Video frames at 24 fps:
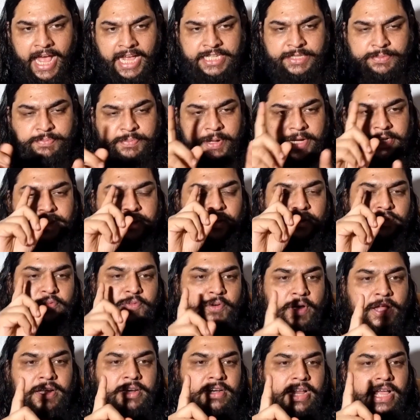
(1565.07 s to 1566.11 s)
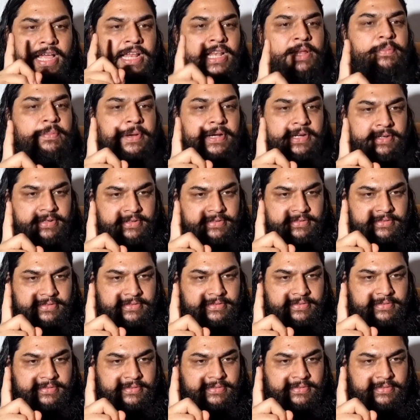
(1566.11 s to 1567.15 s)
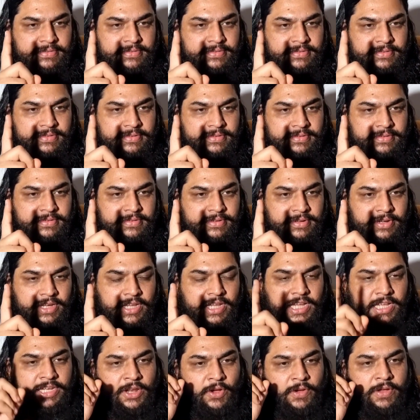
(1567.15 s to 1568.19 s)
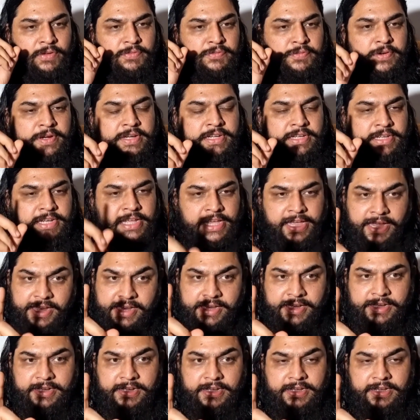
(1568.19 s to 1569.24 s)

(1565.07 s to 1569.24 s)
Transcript: aspects of one element. Now if we take